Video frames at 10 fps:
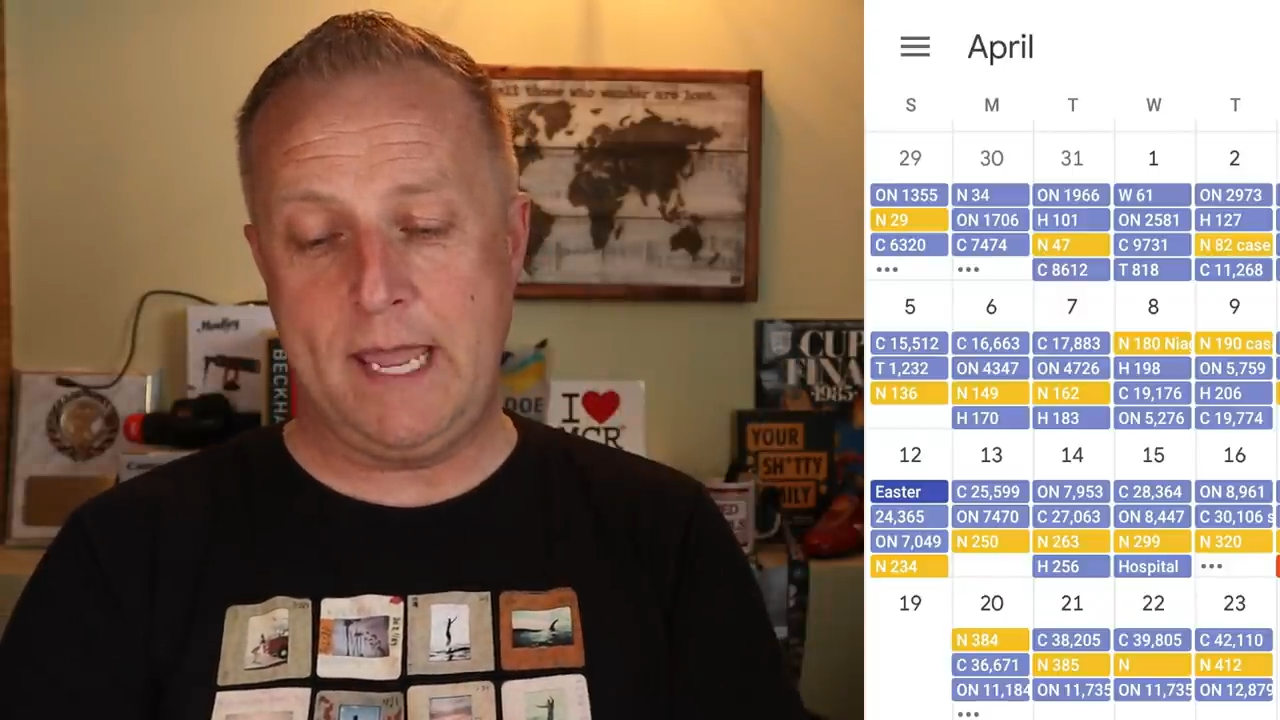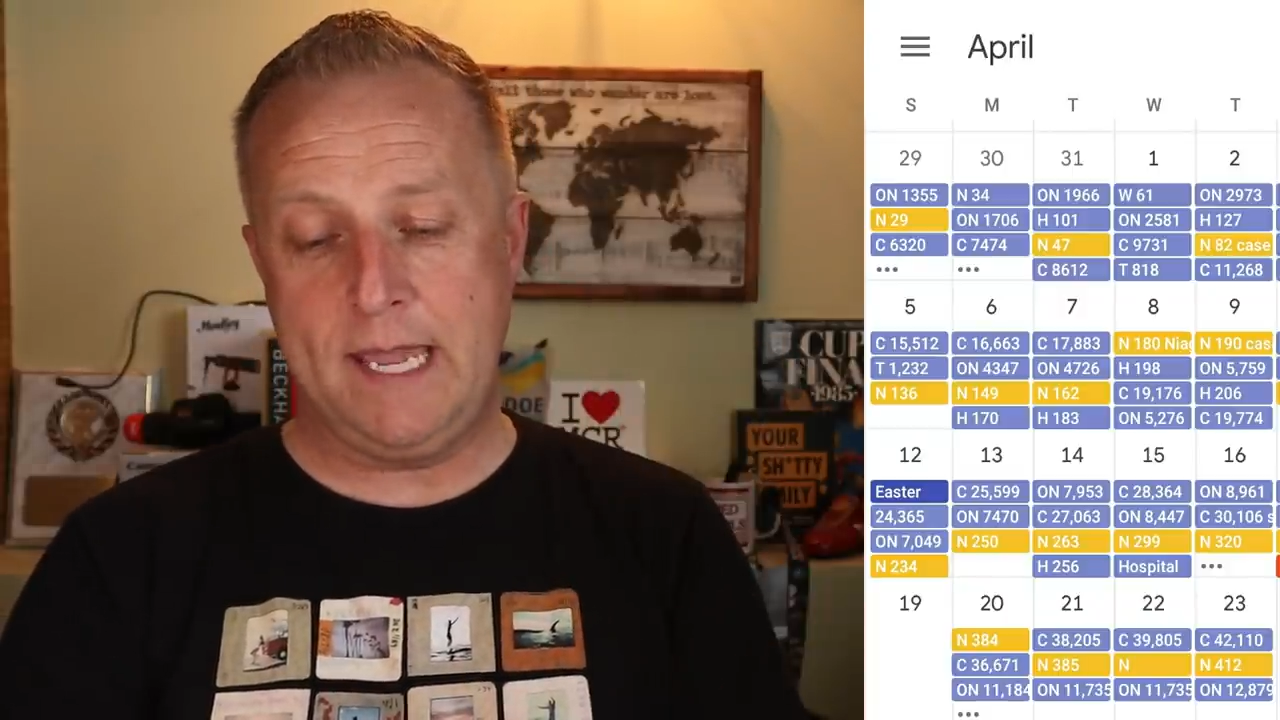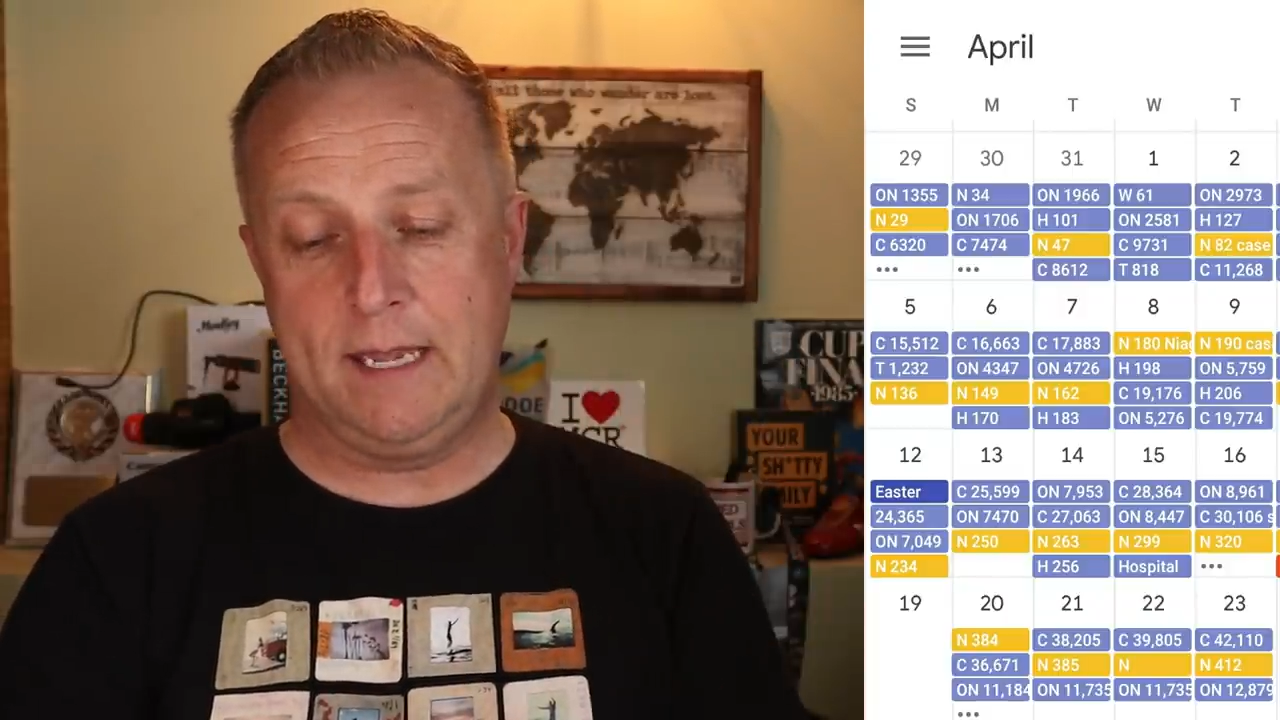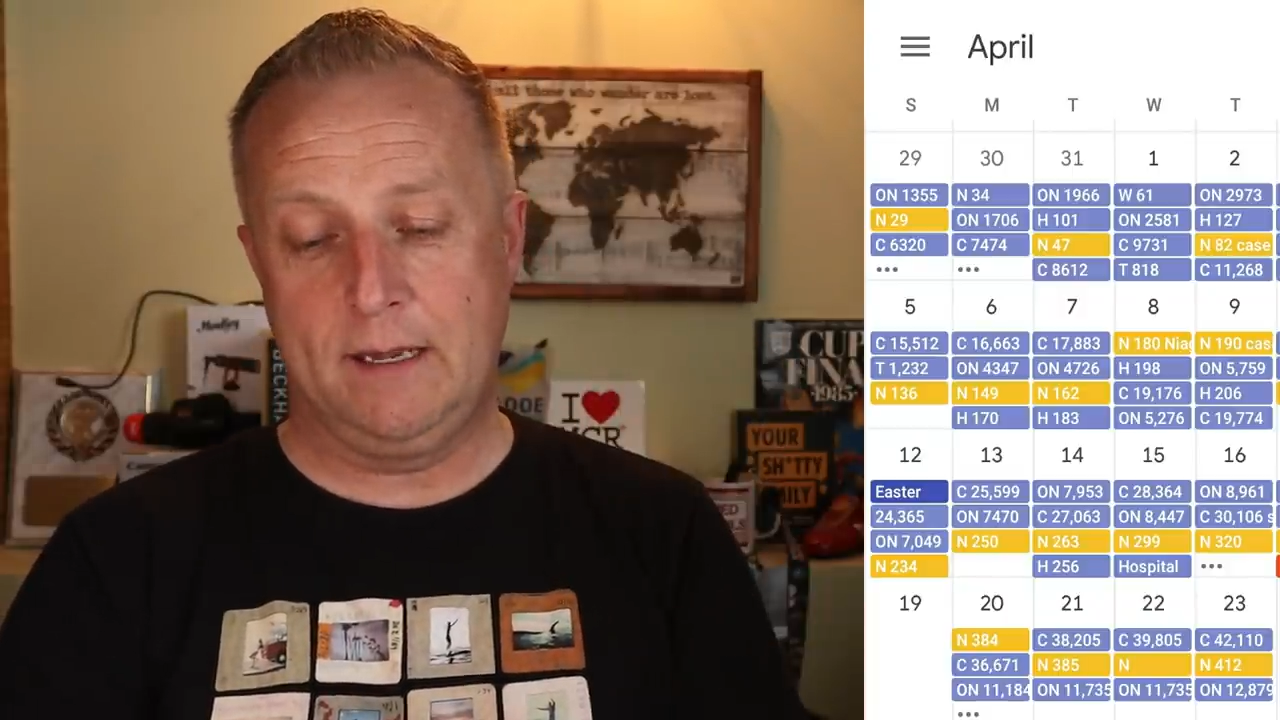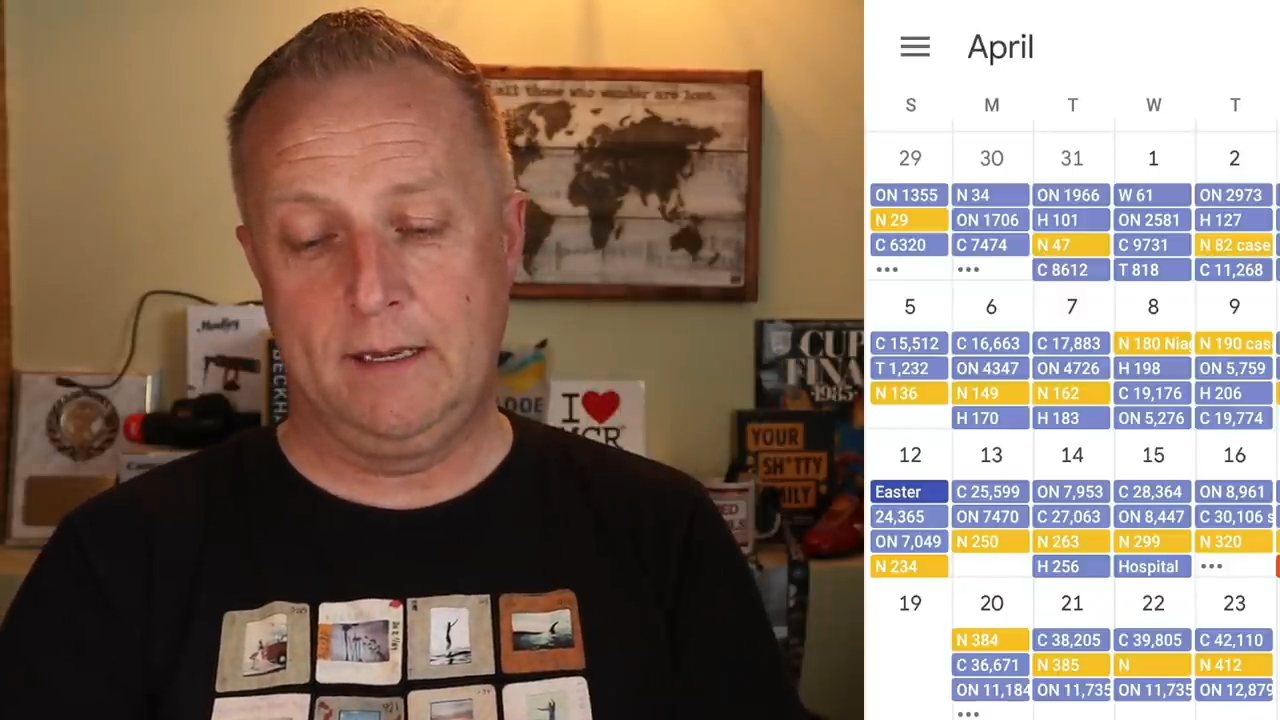
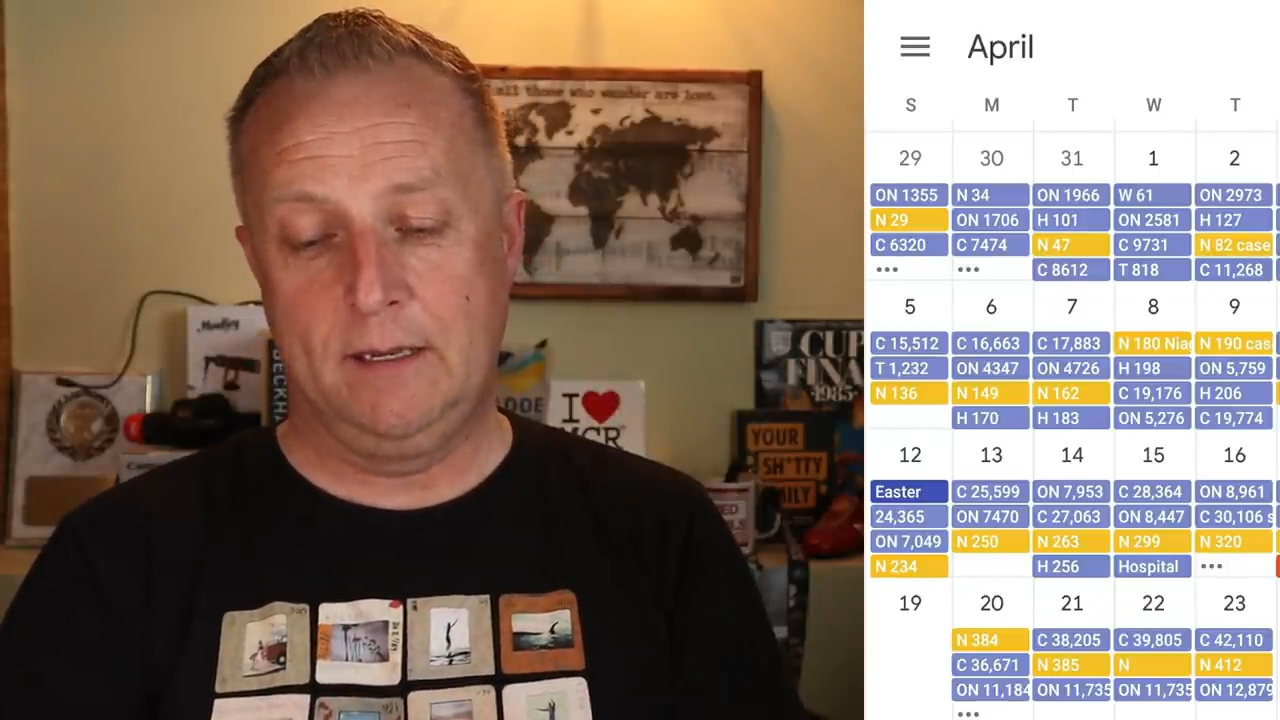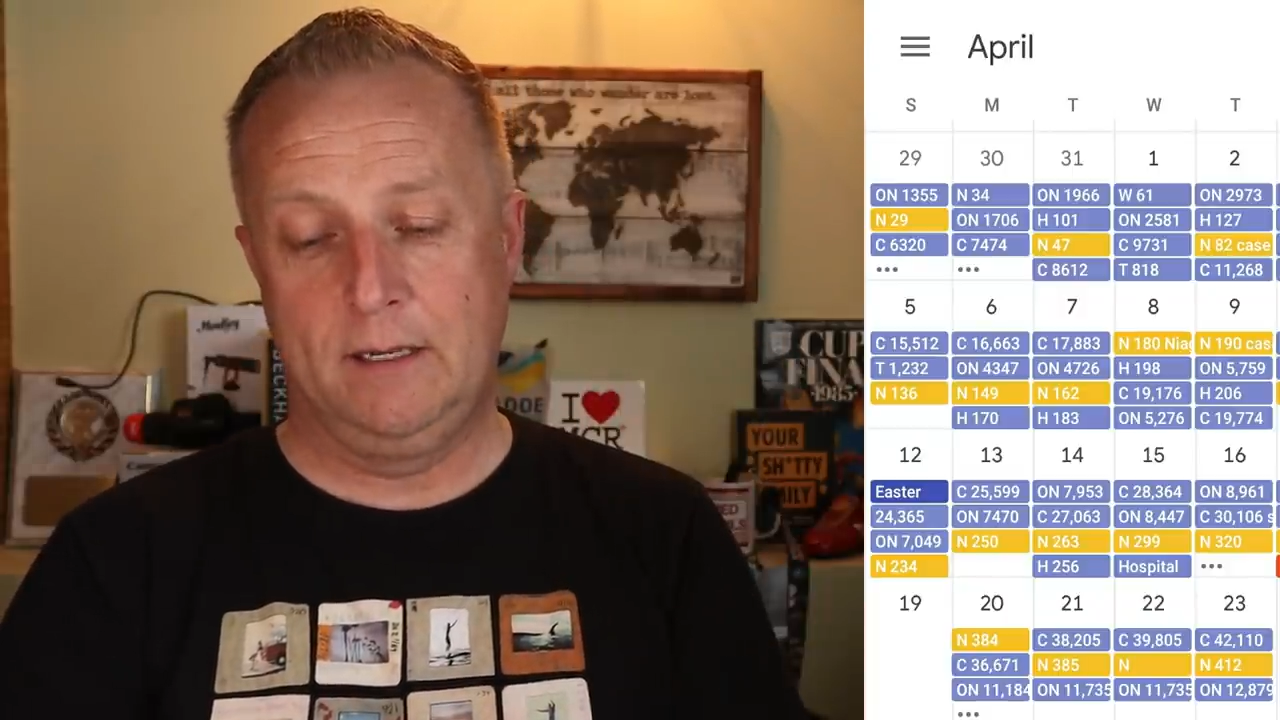week